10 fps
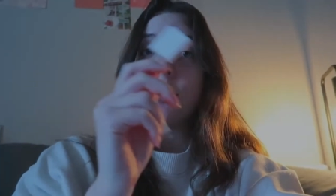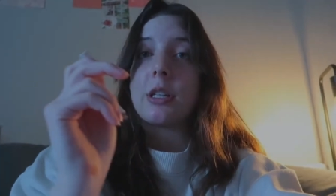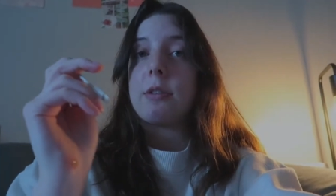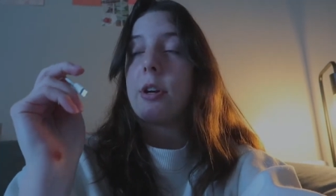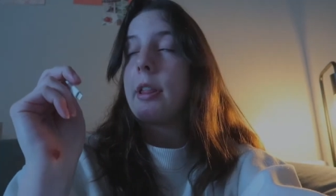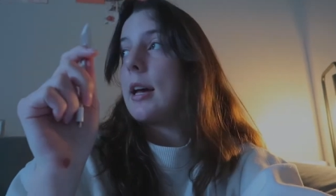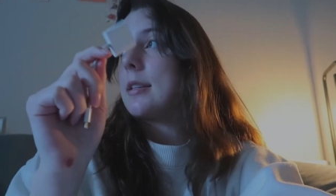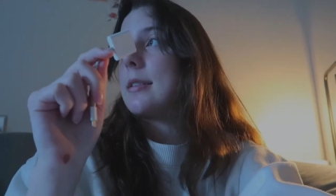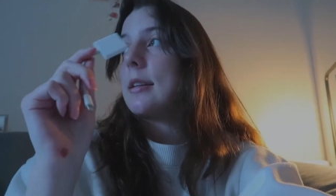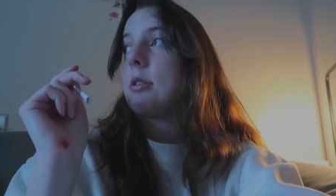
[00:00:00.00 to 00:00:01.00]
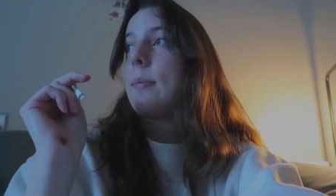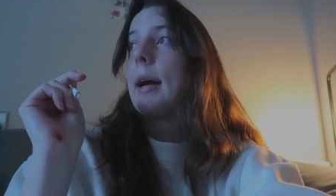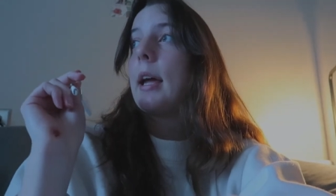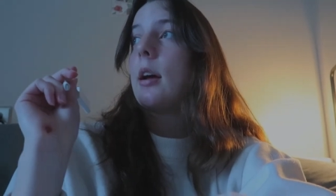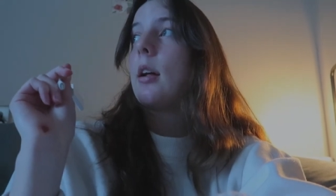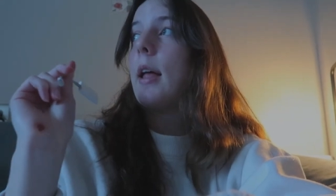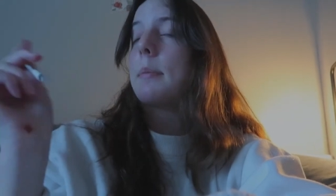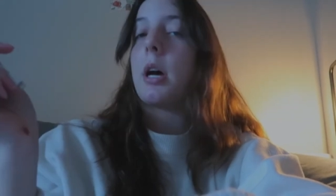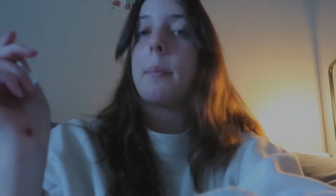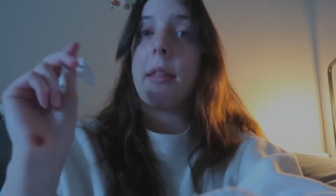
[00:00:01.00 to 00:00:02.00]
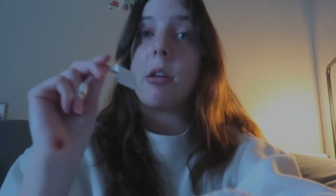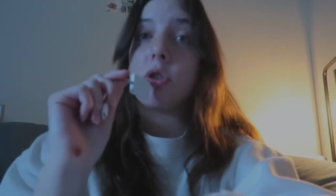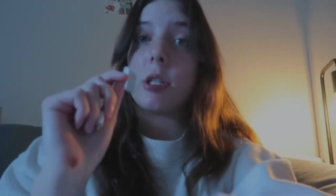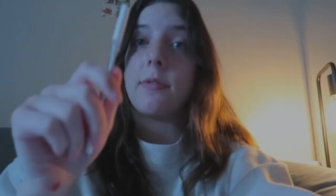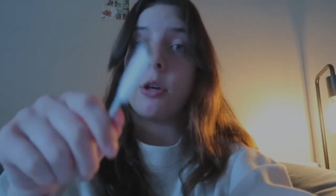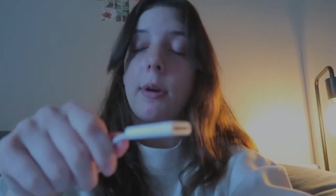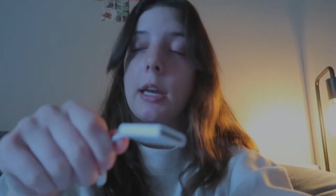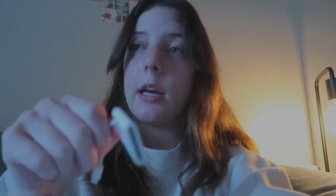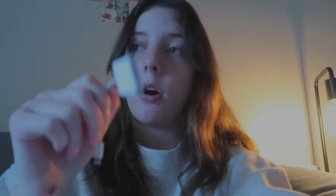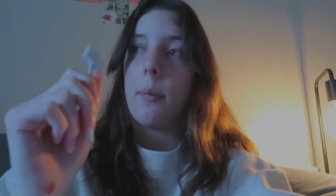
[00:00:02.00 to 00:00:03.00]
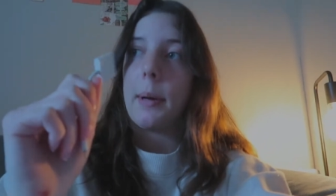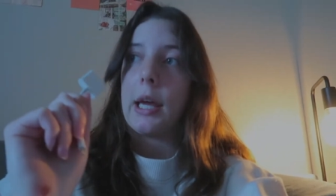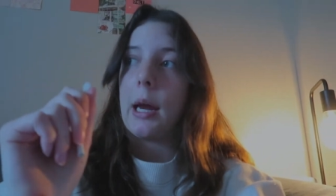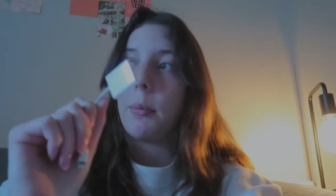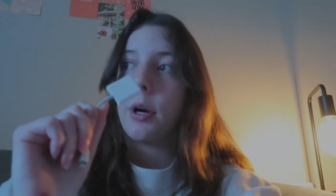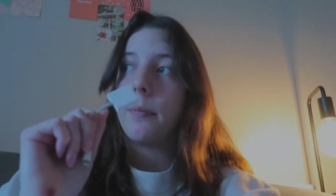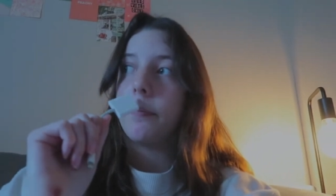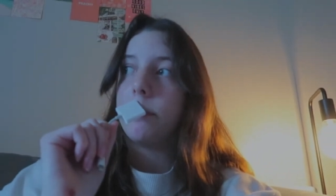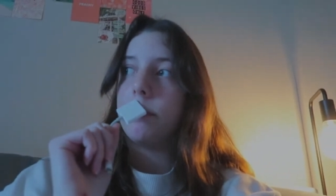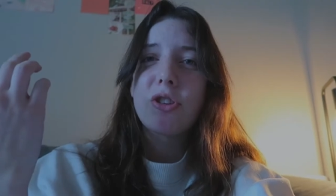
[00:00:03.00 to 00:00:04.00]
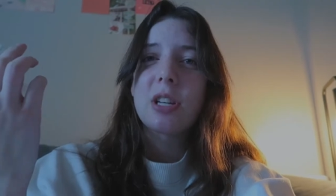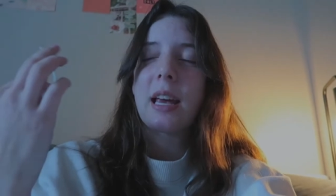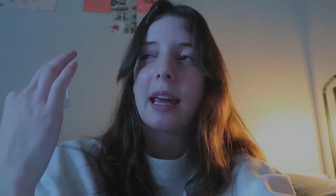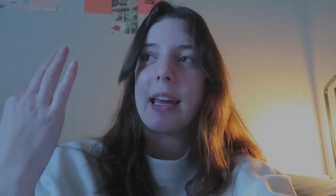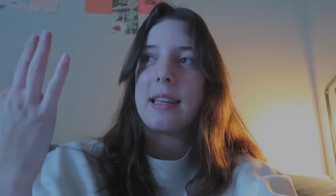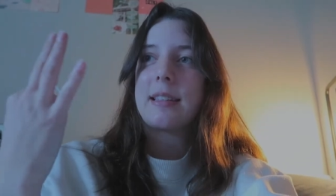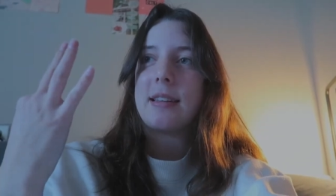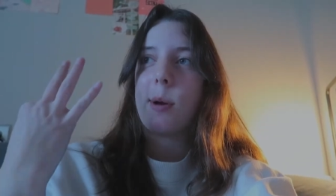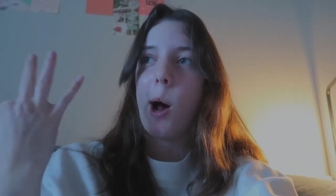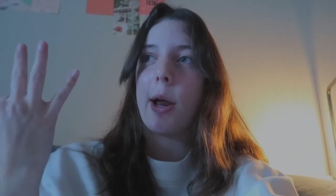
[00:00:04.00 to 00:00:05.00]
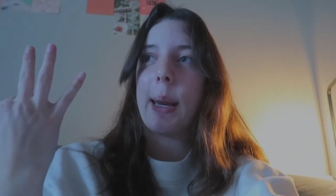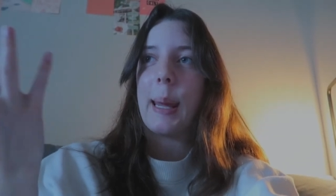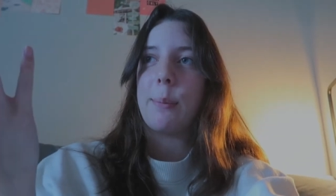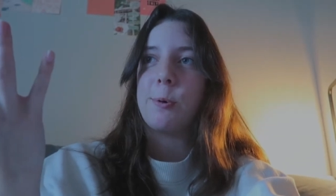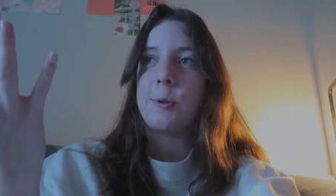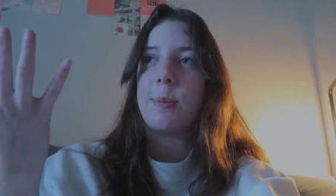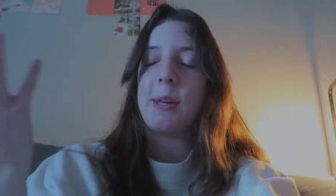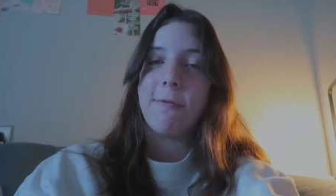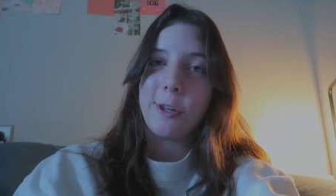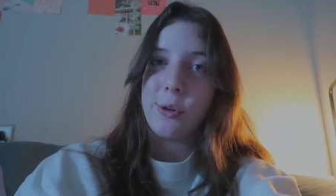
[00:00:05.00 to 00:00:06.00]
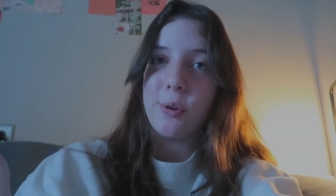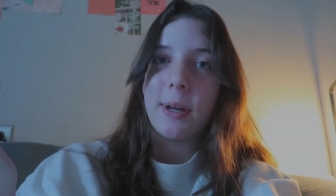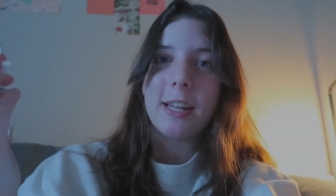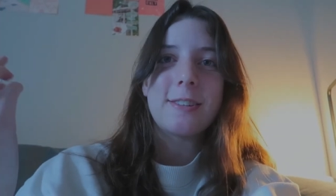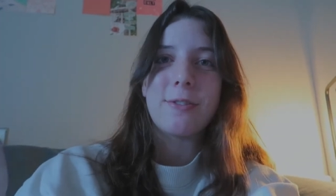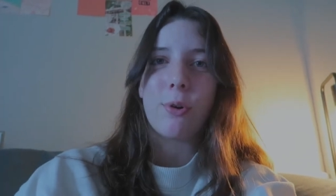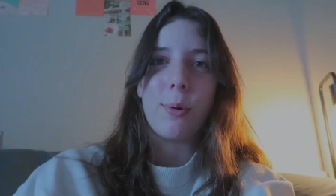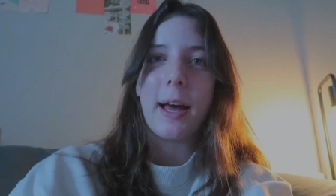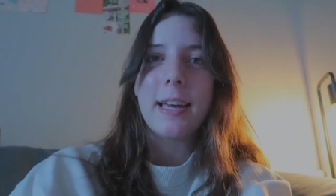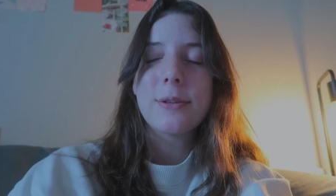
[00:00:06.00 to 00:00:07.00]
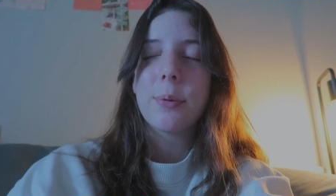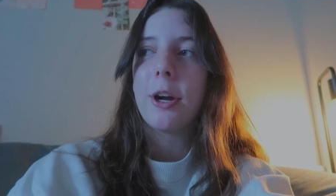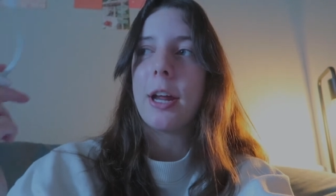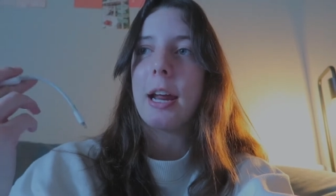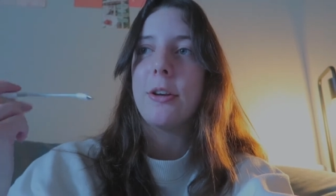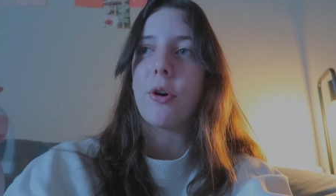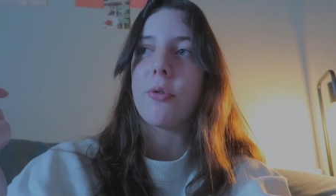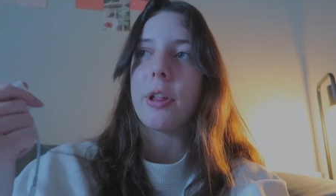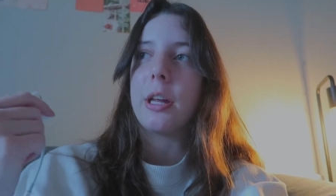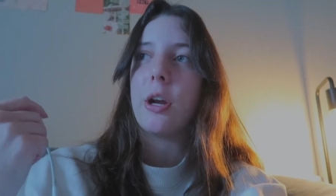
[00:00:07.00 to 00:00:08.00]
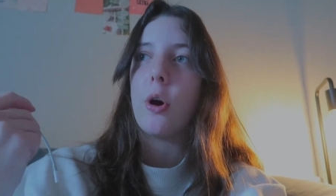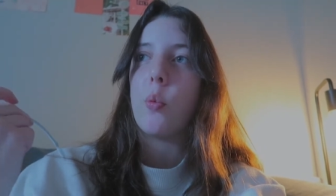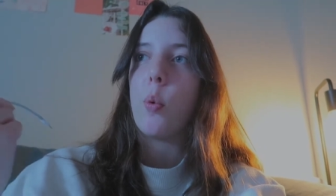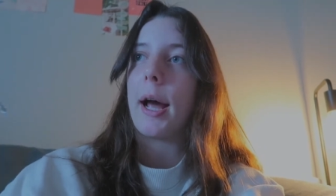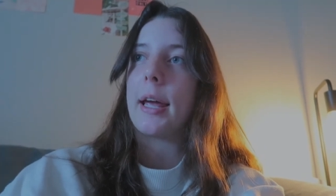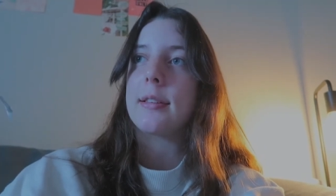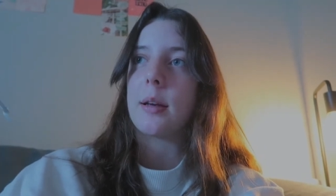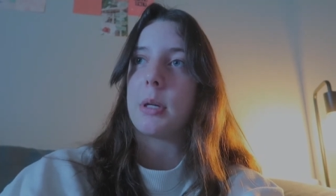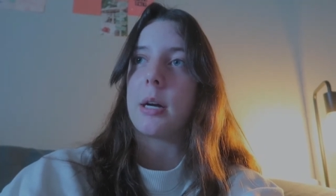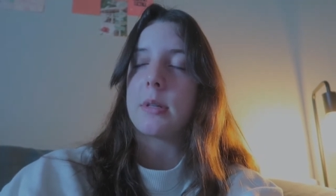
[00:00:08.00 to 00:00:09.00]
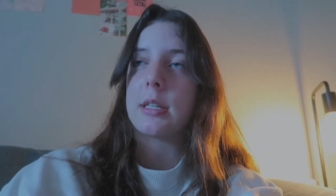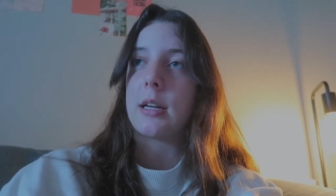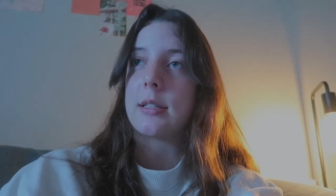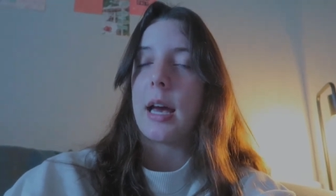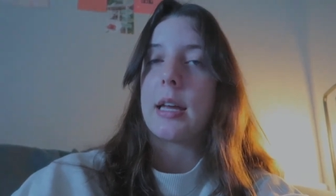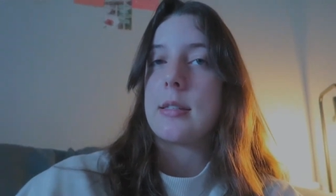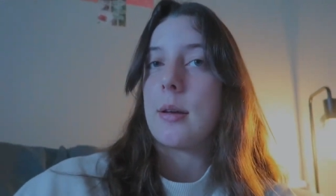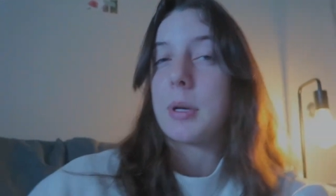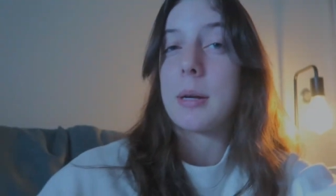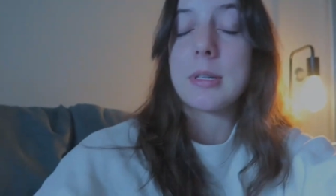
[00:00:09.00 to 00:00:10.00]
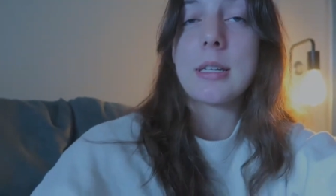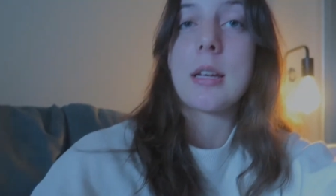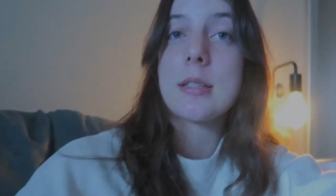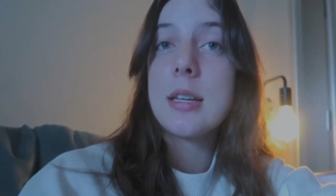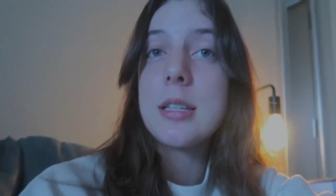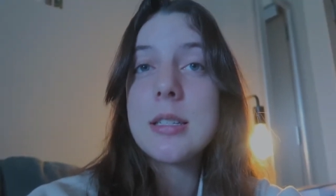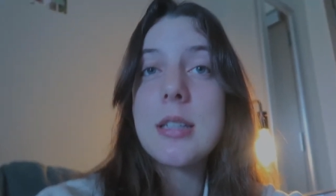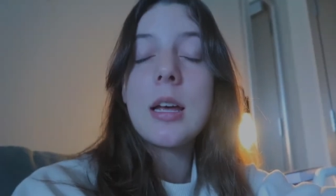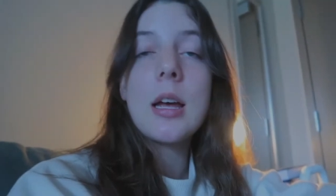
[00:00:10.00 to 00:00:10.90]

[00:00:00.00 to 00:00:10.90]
transferring the SD to my laptop, and then just viewing it on my camera. It's just like it's not able to be viewed because the format is weird and I don't really know why sometimes it does that and sometimes it doesn't.